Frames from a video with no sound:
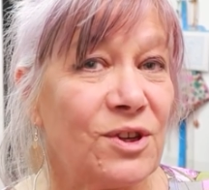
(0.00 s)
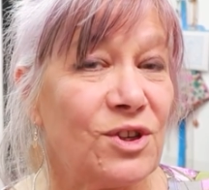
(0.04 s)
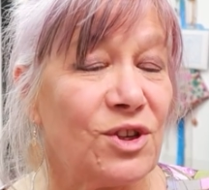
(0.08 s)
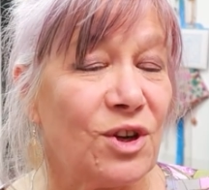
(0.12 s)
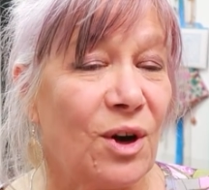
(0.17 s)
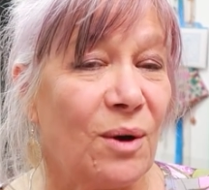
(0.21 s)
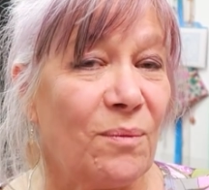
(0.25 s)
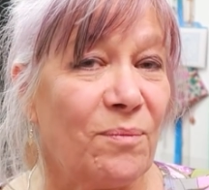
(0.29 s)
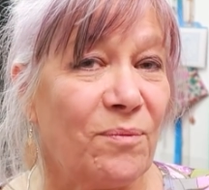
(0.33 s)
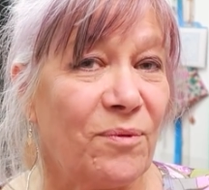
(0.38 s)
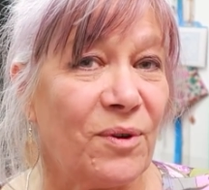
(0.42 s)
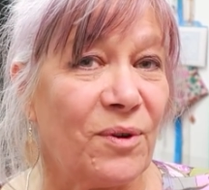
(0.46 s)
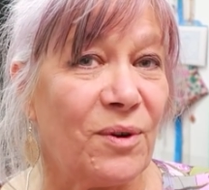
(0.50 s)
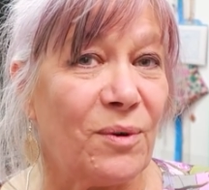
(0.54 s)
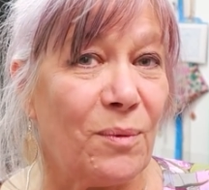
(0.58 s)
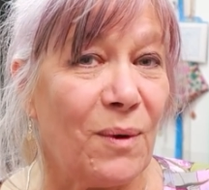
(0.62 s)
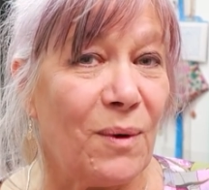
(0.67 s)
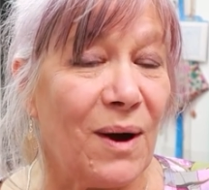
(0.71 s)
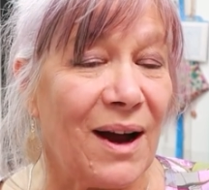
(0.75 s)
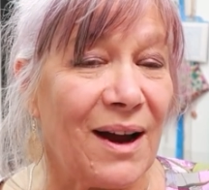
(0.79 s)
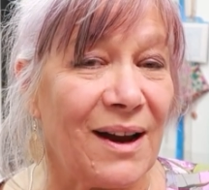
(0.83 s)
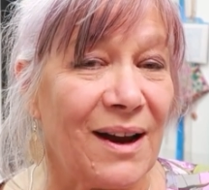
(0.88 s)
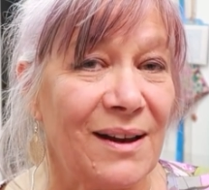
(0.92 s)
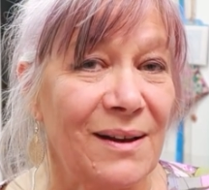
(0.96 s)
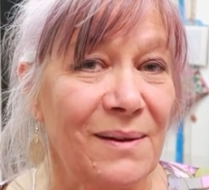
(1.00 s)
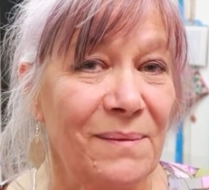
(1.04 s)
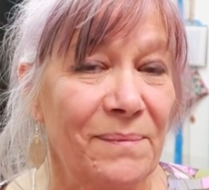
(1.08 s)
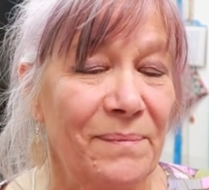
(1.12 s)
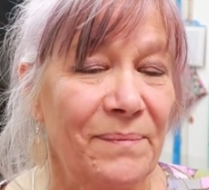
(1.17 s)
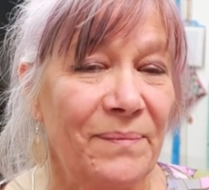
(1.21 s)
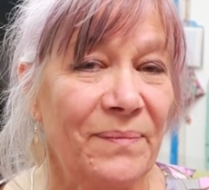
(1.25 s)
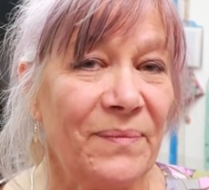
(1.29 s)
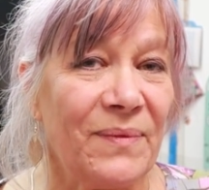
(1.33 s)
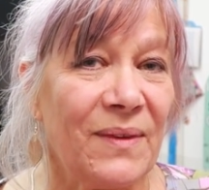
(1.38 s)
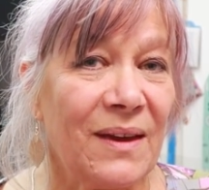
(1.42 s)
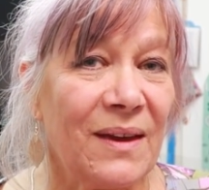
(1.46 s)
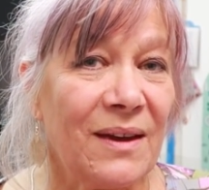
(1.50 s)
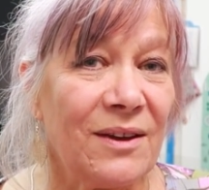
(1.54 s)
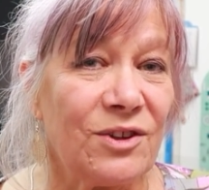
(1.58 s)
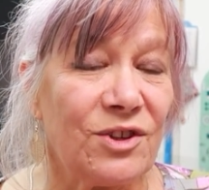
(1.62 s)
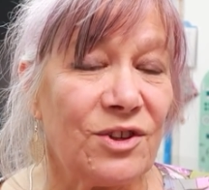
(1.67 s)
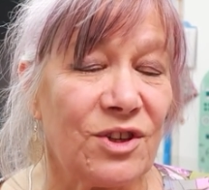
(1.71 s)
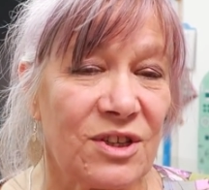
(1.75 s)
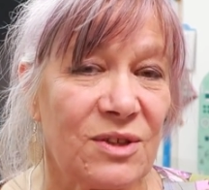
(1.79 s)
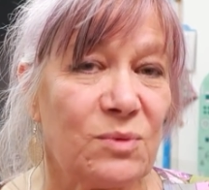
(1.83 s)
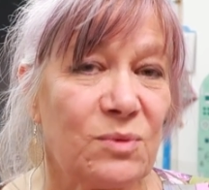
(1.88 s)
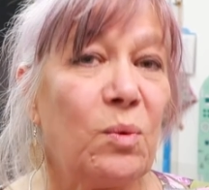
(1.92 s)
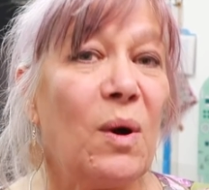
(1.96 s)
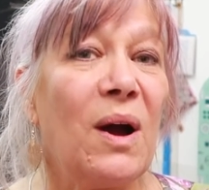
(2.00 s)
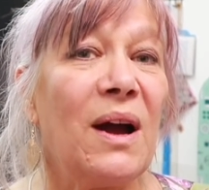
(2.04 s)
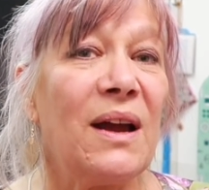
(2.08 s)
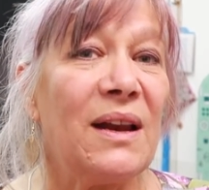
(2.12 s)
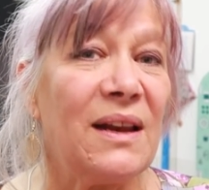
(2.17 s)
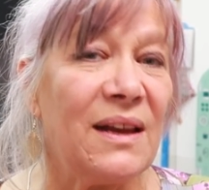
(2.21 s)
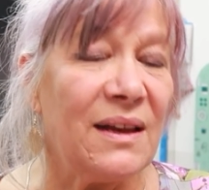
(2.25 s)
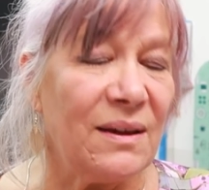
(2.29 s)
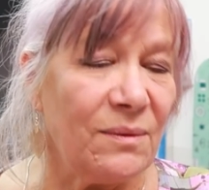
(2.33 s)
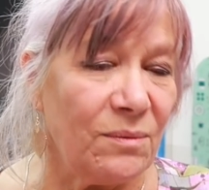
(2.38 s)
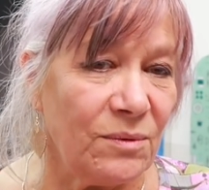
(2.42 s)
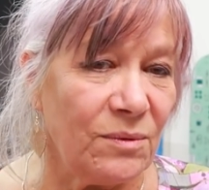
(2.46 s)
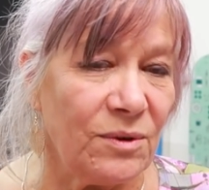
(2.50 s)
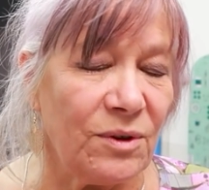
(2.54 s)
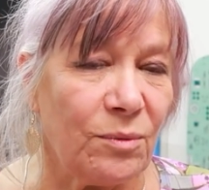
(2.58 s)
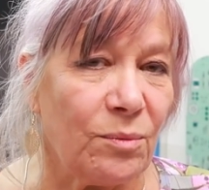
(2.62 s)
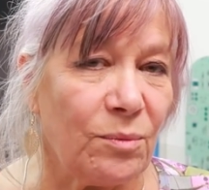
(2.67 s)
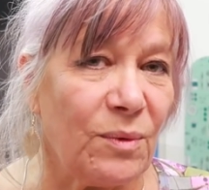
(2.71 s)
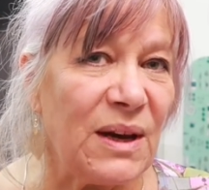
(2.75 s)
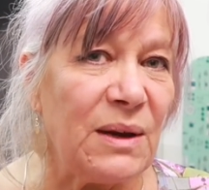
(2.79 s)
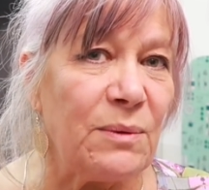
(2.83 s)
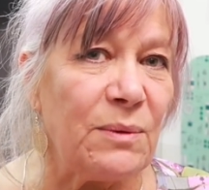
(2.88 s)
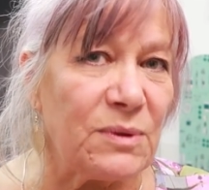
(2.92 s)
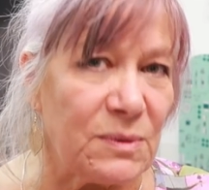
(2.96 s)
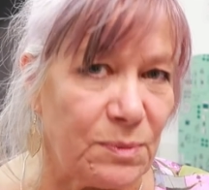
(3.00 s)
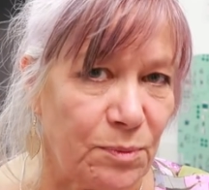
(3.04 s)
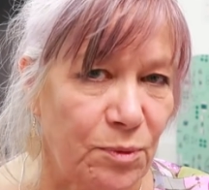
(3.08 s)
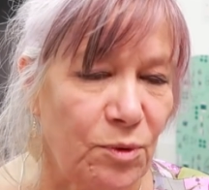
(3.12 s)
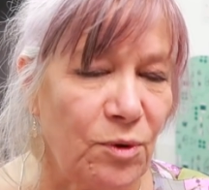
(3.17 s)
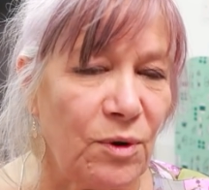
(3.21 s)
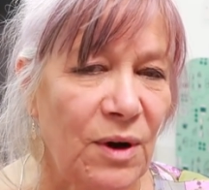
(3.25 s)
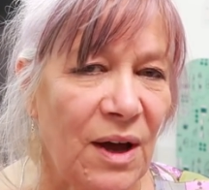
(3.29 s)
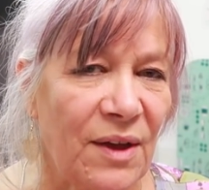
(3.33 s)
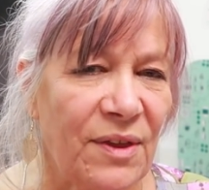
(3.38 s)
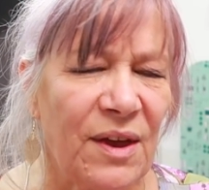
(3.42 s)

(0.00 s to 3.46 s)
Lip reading: the job for a while, just while when he was poor.